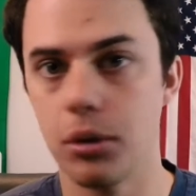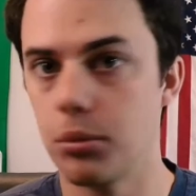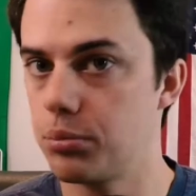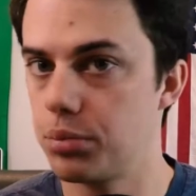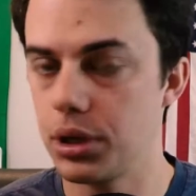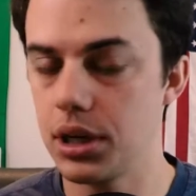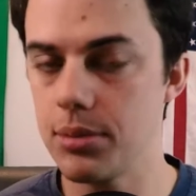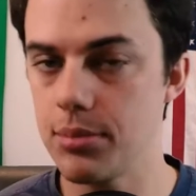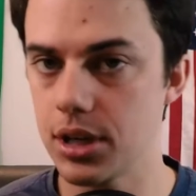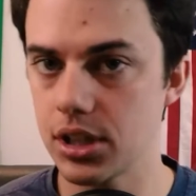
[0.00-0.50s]

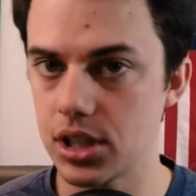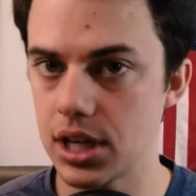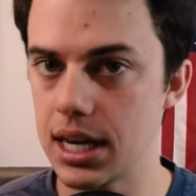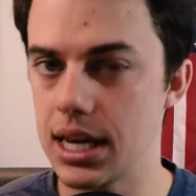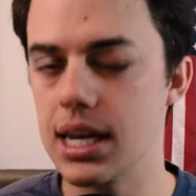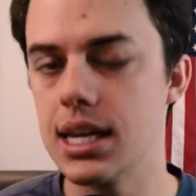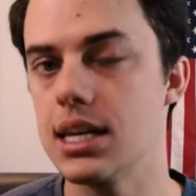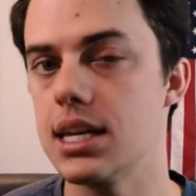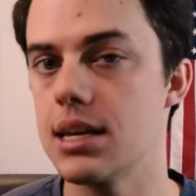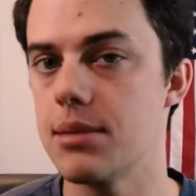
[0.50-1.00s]
pretty much
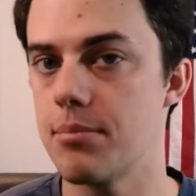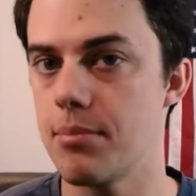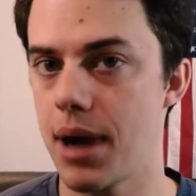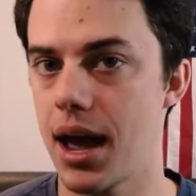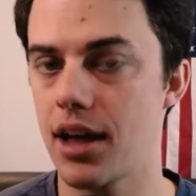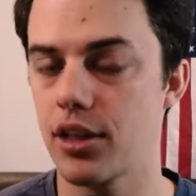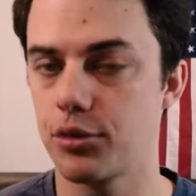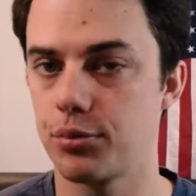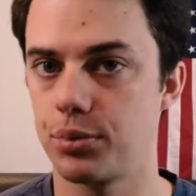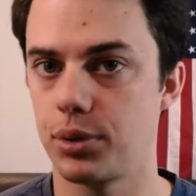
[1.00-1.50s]
any
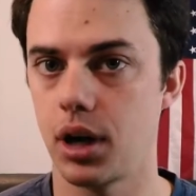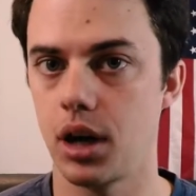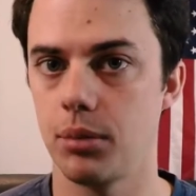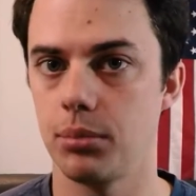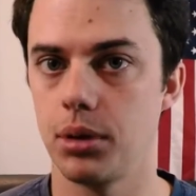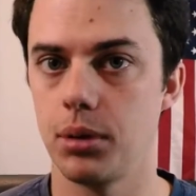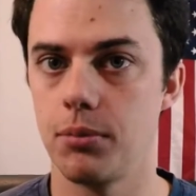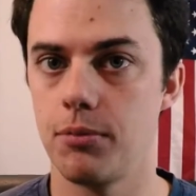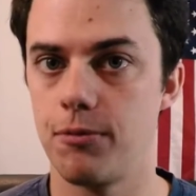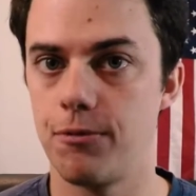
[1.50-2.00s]
math
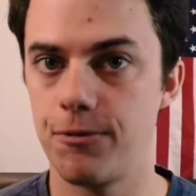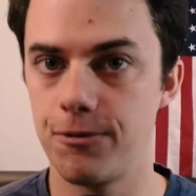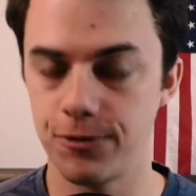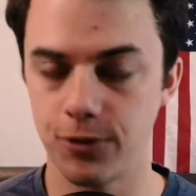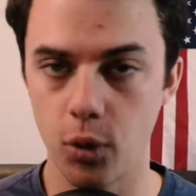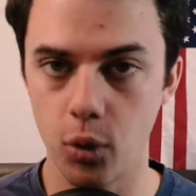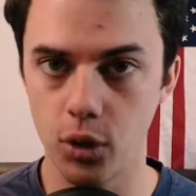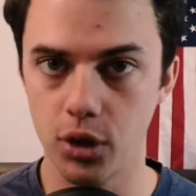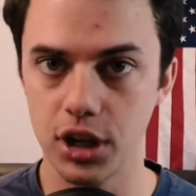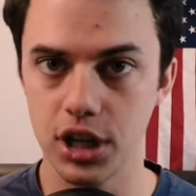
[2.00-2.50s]
problem
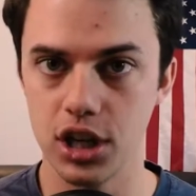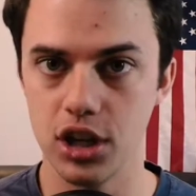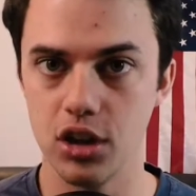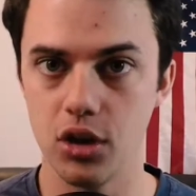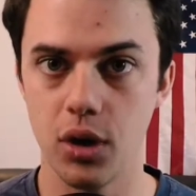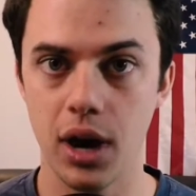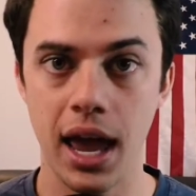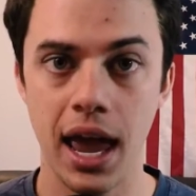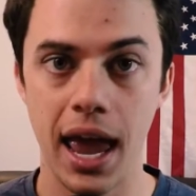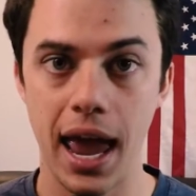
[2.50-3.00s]
for
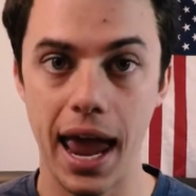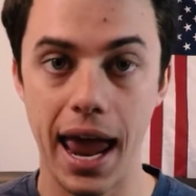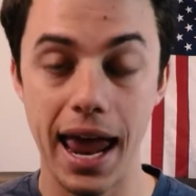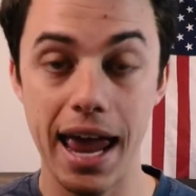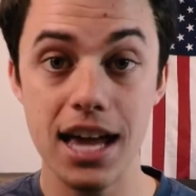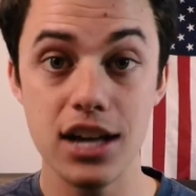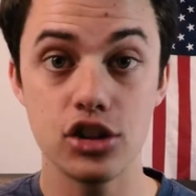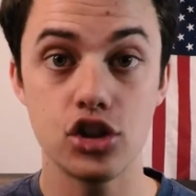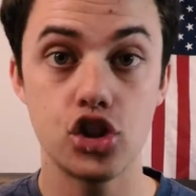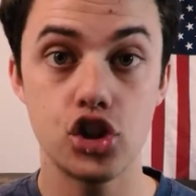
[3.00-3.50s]
you
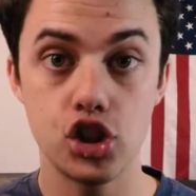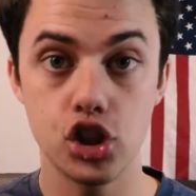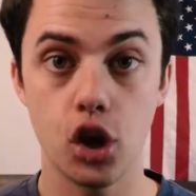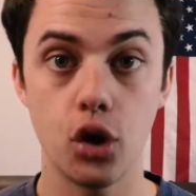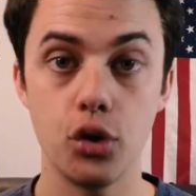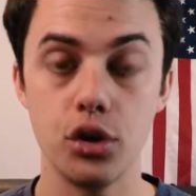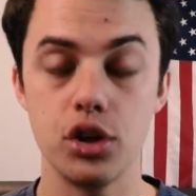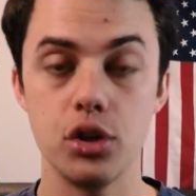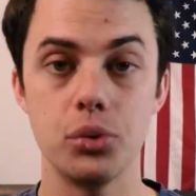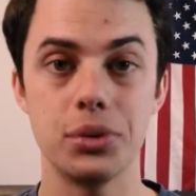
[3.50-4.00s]
and
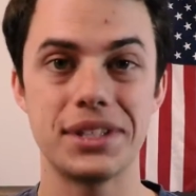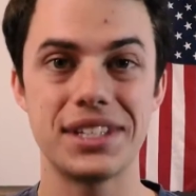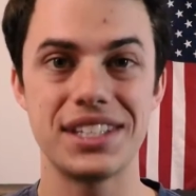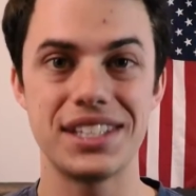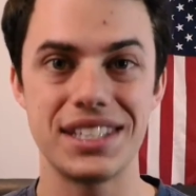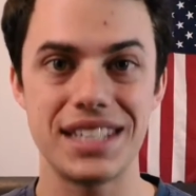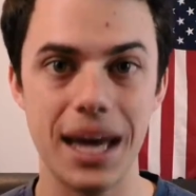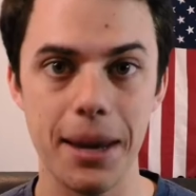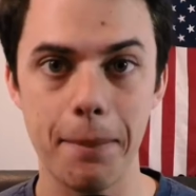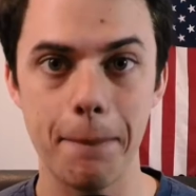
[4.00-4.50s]
show you
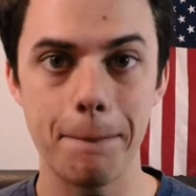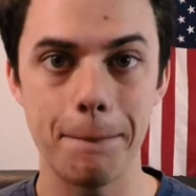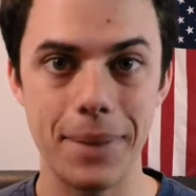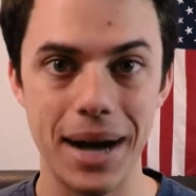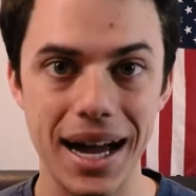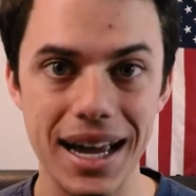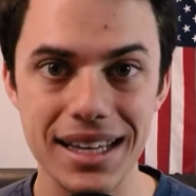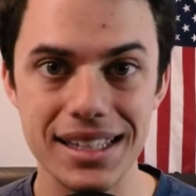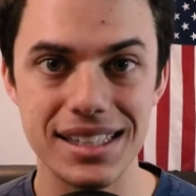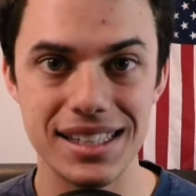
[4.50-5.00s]
step
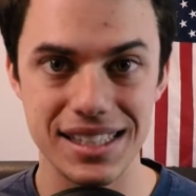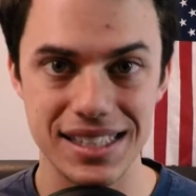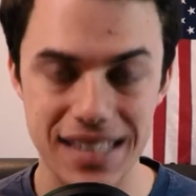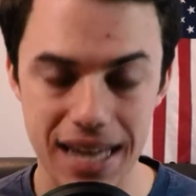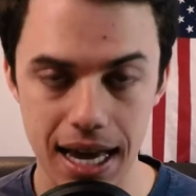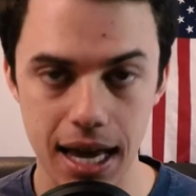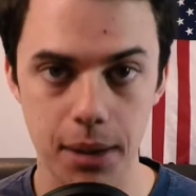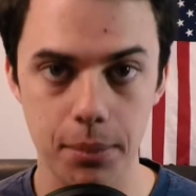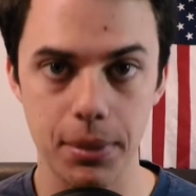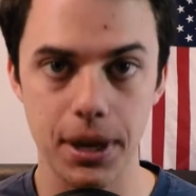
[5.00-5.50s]
by
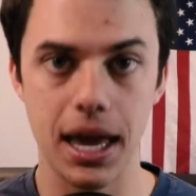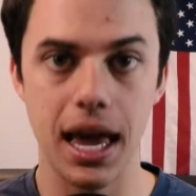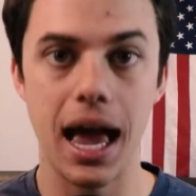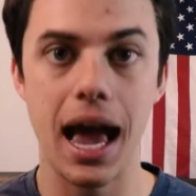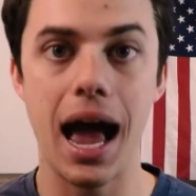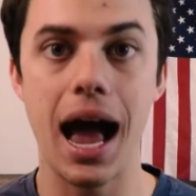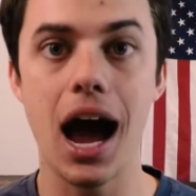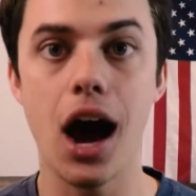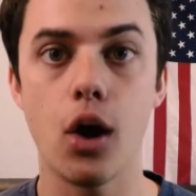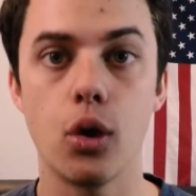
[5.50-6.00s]
step
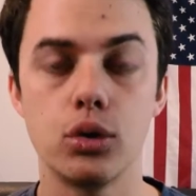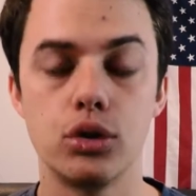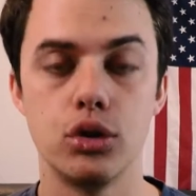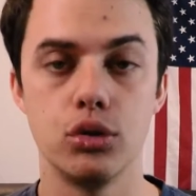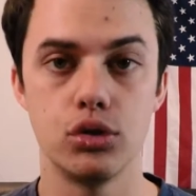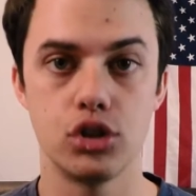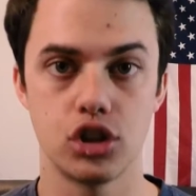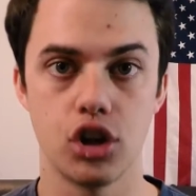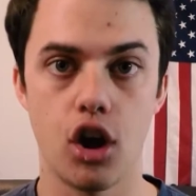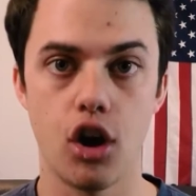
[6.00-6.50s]
how
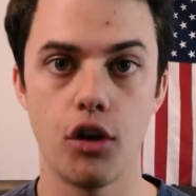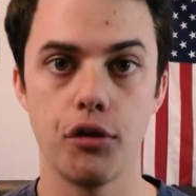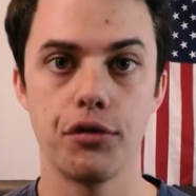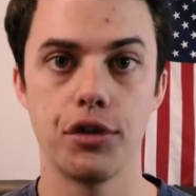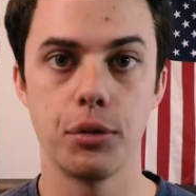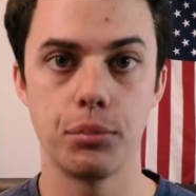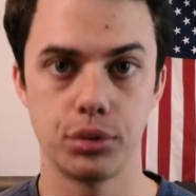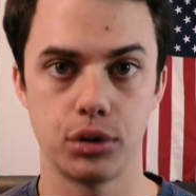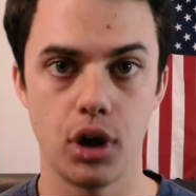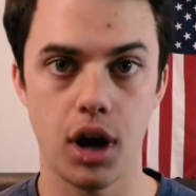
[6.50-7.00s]
to solve
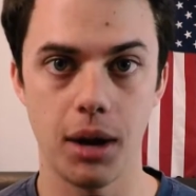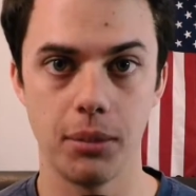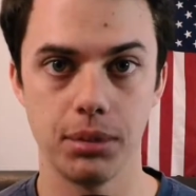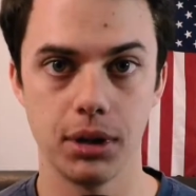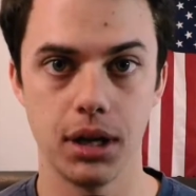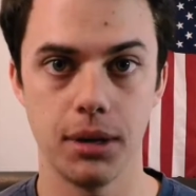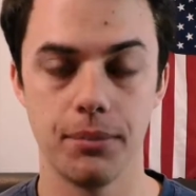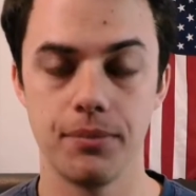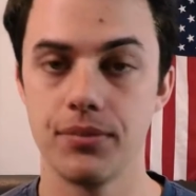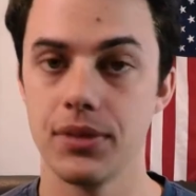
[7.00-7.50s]
the
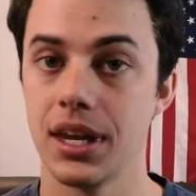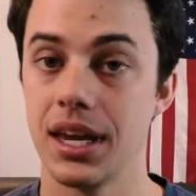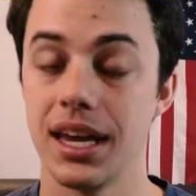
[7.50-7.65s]
problem.